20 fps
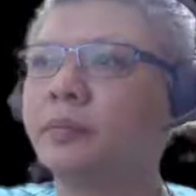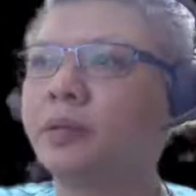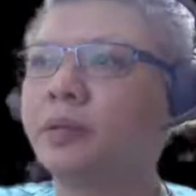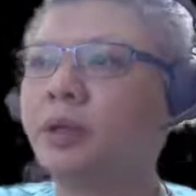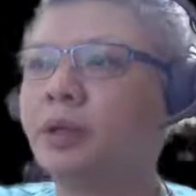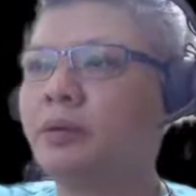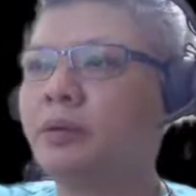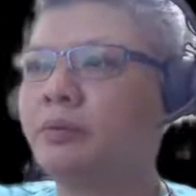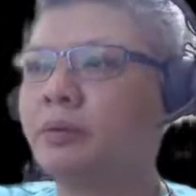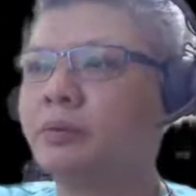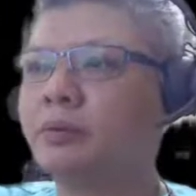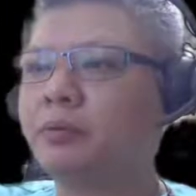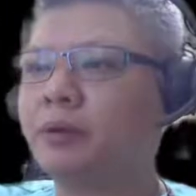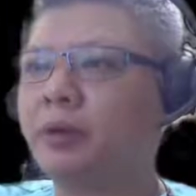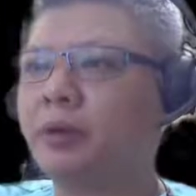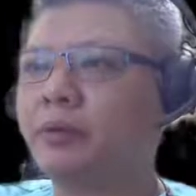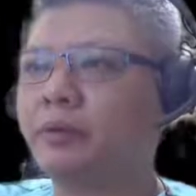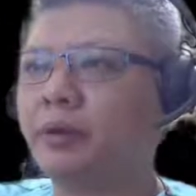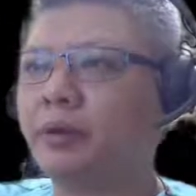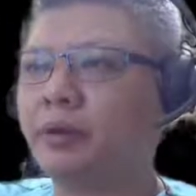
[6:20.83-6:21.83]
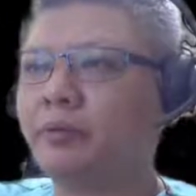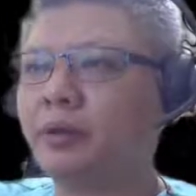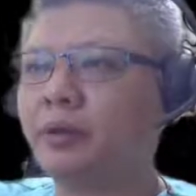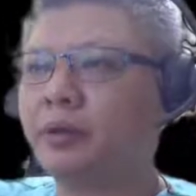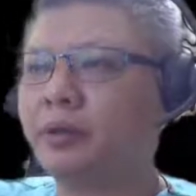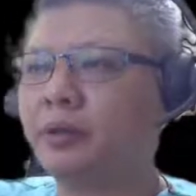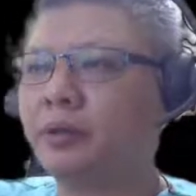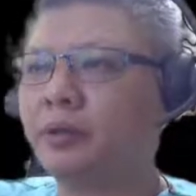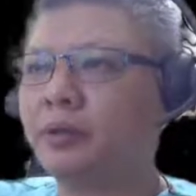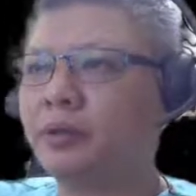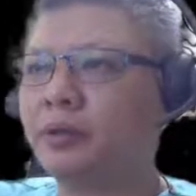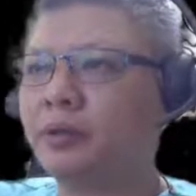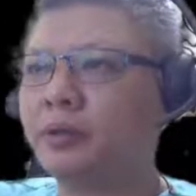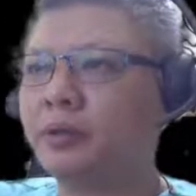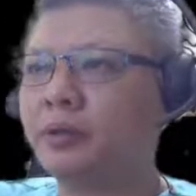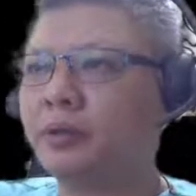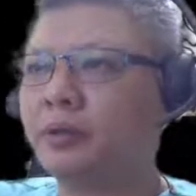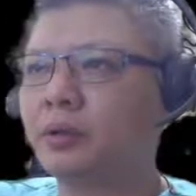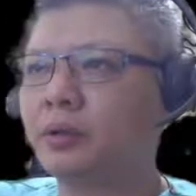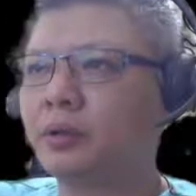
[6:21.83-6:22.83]
And red would have an advantage
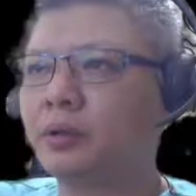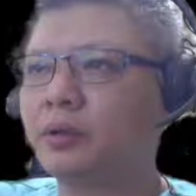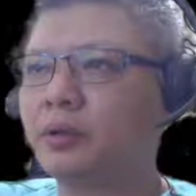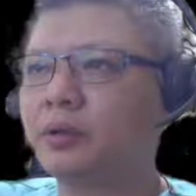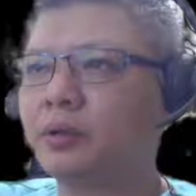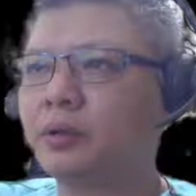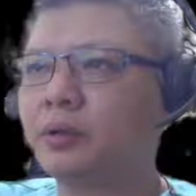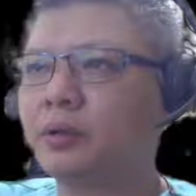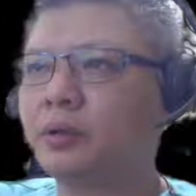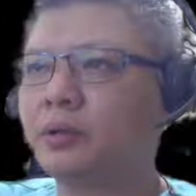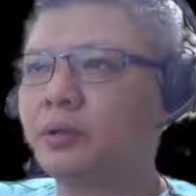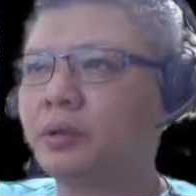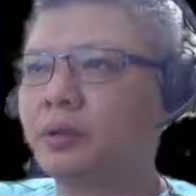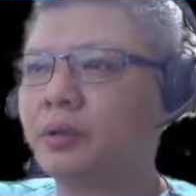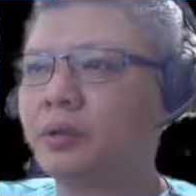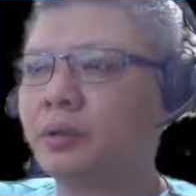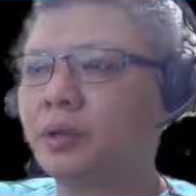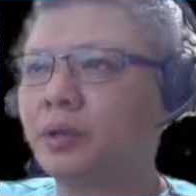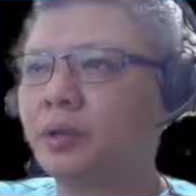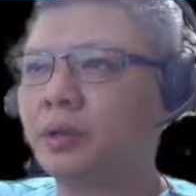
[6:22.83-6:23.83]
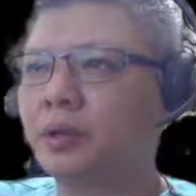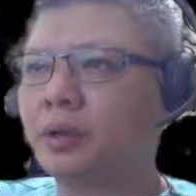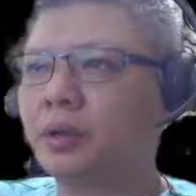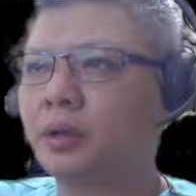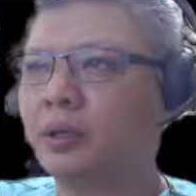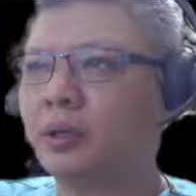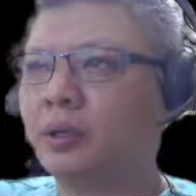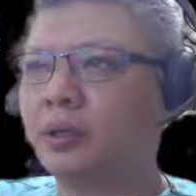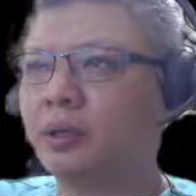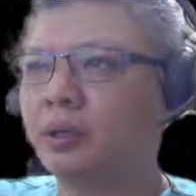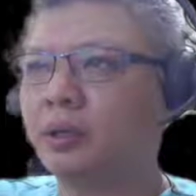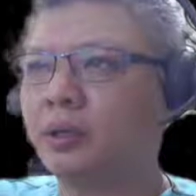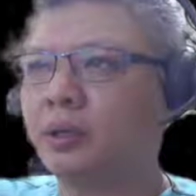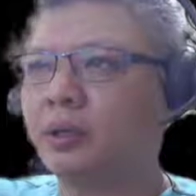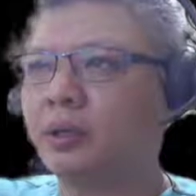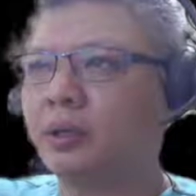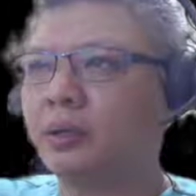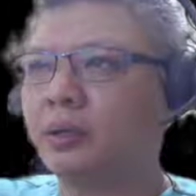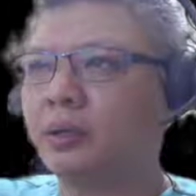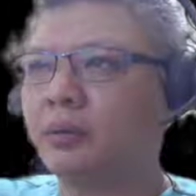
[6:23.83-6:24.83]
considering that the
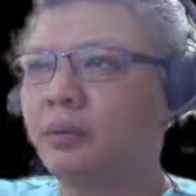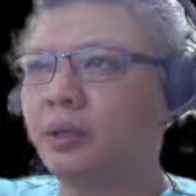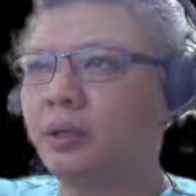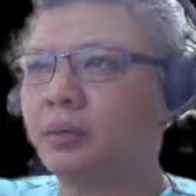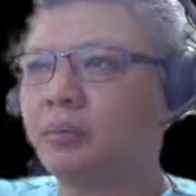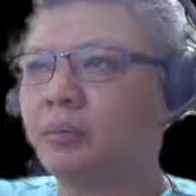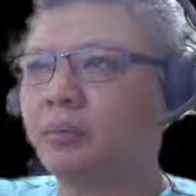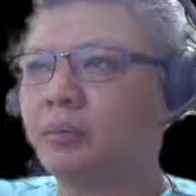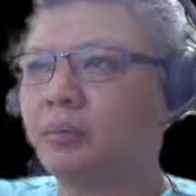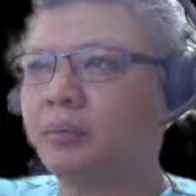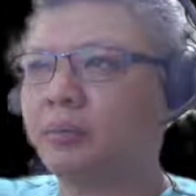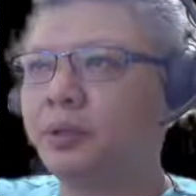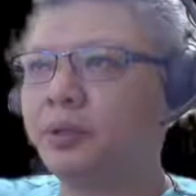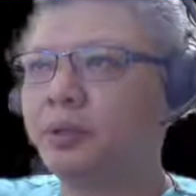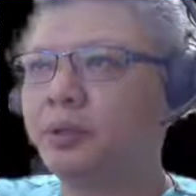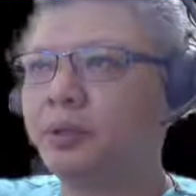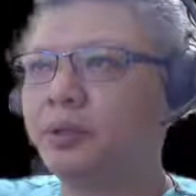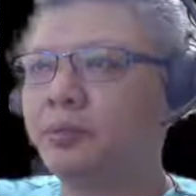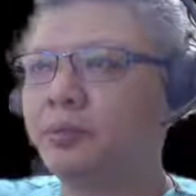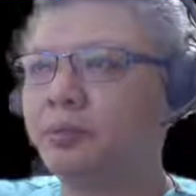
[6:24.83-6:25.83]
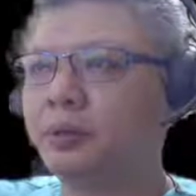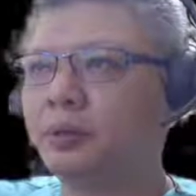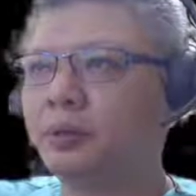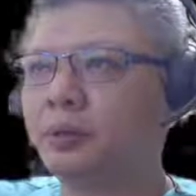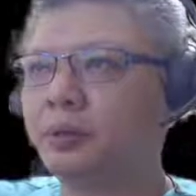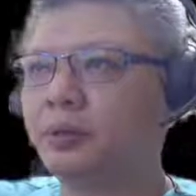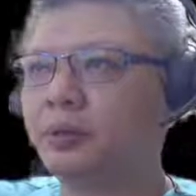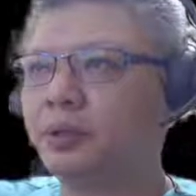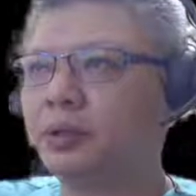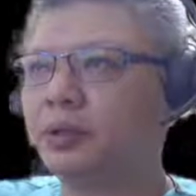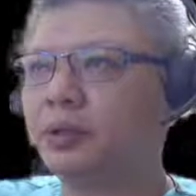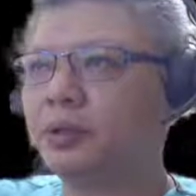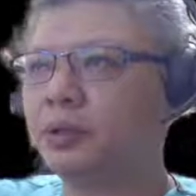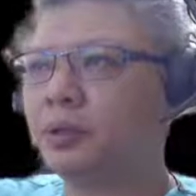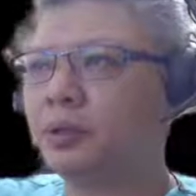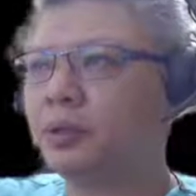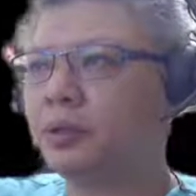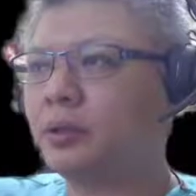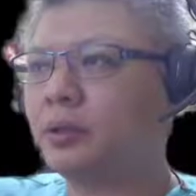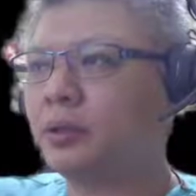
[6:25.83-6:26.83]
black pieces were
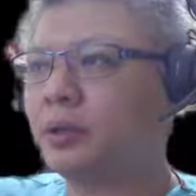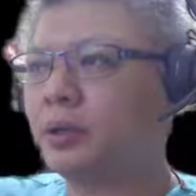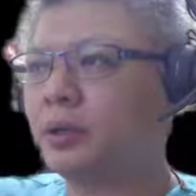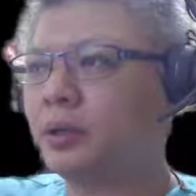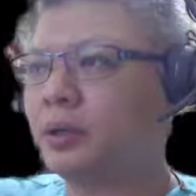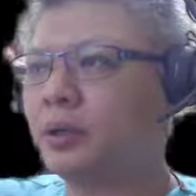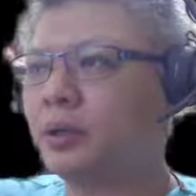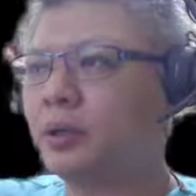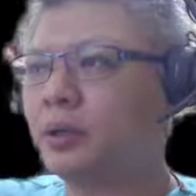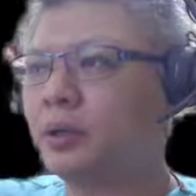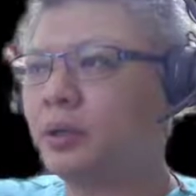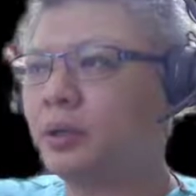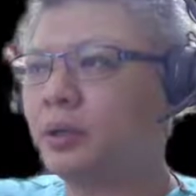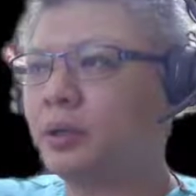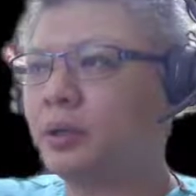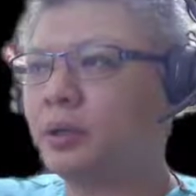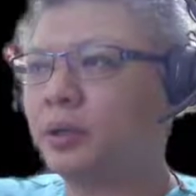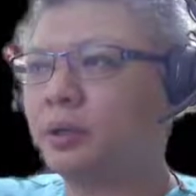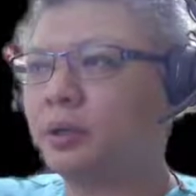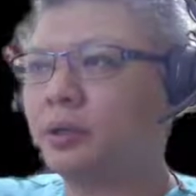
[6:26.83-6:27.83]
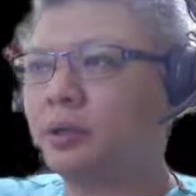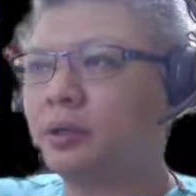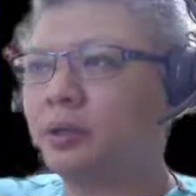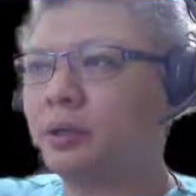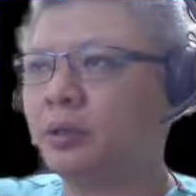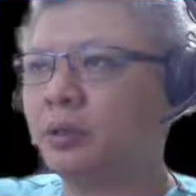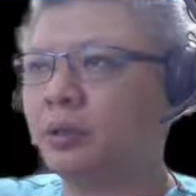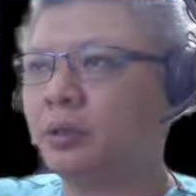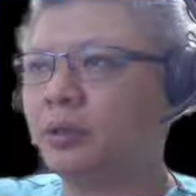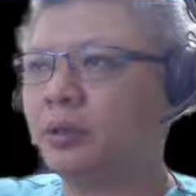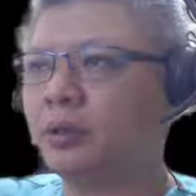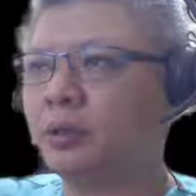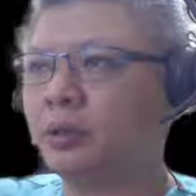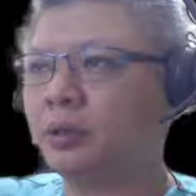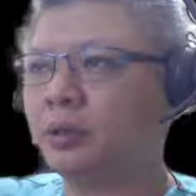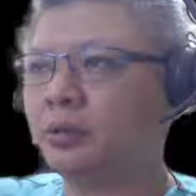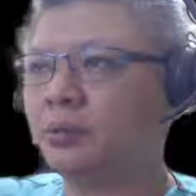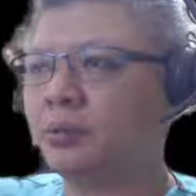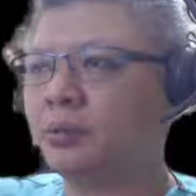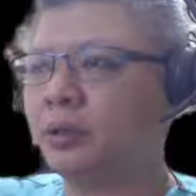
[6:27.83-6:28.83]
congested and getting in each
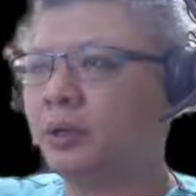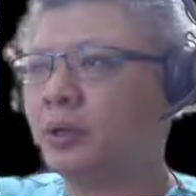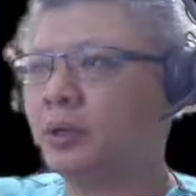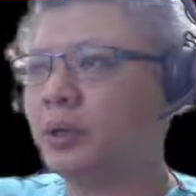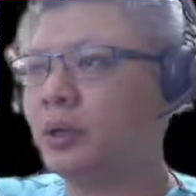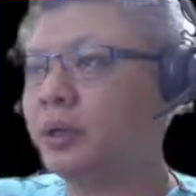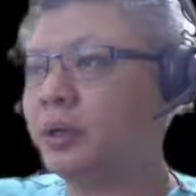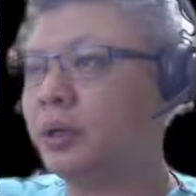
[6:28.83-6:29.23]
other's way.